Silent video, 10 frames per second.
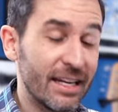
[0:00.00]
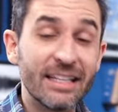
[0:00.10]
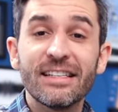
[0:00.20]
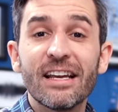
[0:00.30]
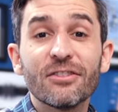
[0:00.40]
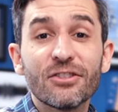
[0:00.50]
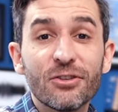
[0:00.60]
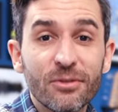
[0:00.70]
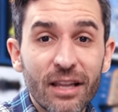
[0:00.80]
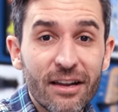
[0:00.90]
then a day or
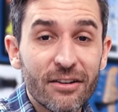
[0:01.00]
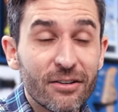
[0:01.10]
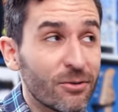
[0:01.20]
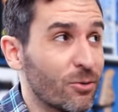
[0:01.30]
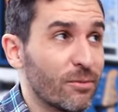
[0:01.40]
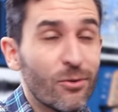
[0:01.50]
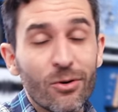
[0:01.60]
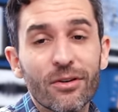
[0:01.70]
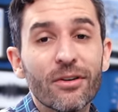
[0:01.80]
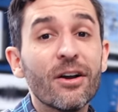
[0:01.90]
two later or
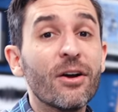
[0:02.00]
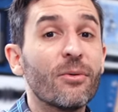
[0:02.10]
more,